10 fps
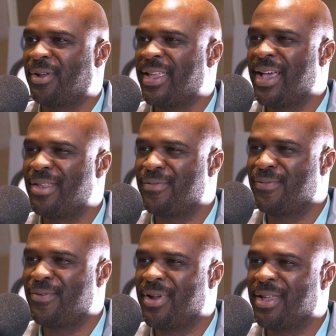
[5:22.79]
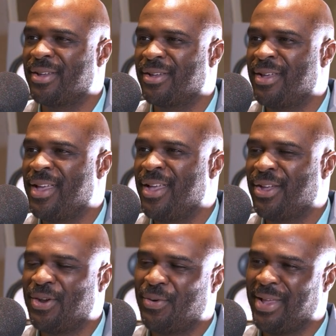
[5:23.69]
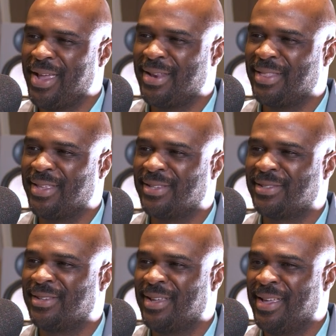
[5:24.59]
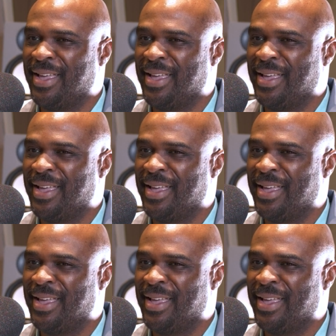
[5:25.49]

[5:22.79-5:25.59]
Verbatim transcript: California created this